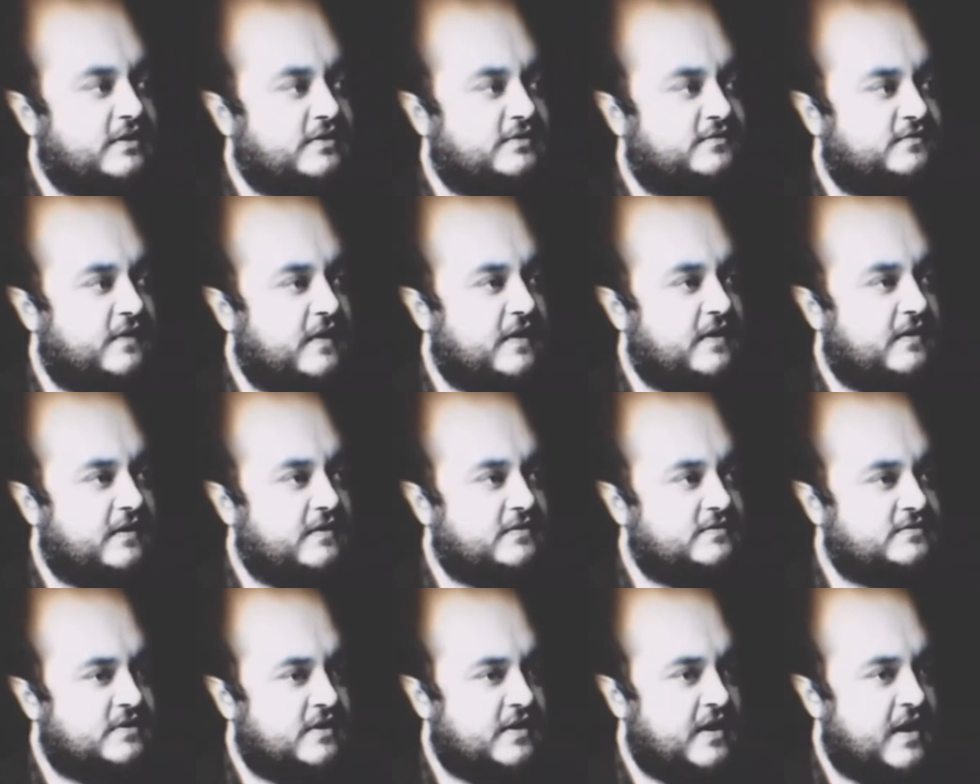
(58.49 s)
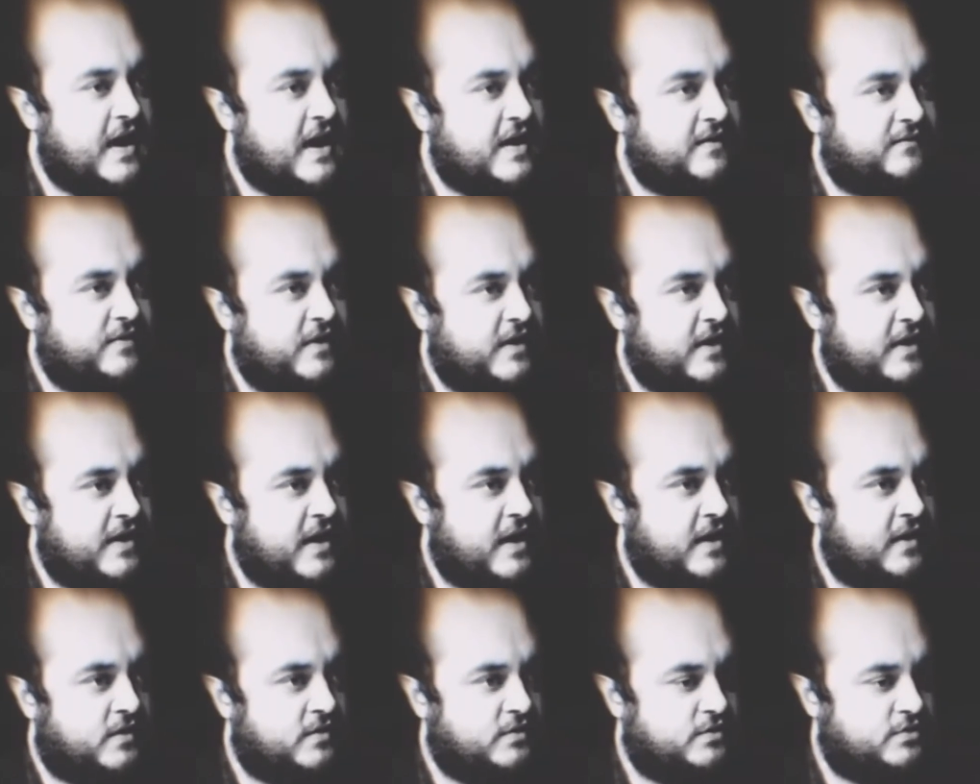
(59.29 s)
feelings that you have that you
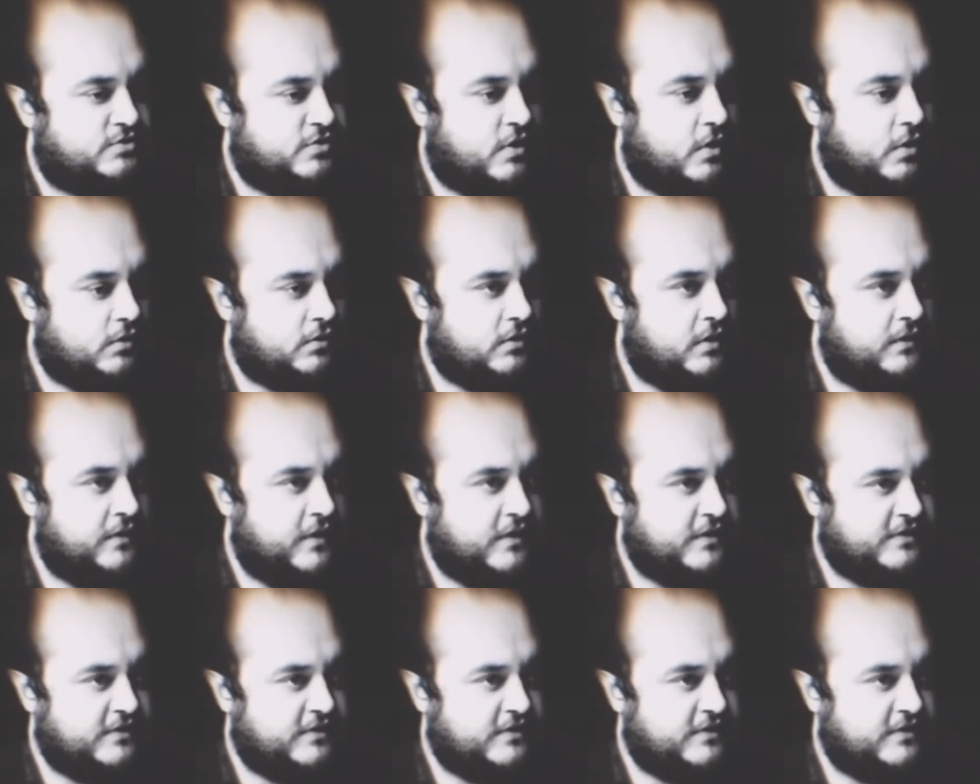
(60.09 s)
can't control and that are